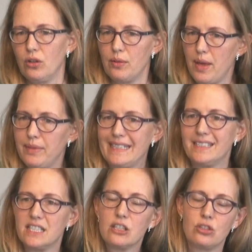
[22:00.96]
or maybe
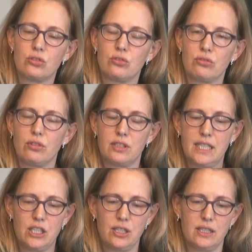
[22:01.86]
in addition to
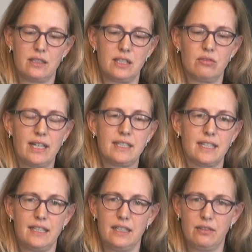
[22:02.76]
teaching it
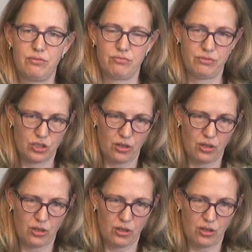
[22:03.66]
theoretically if the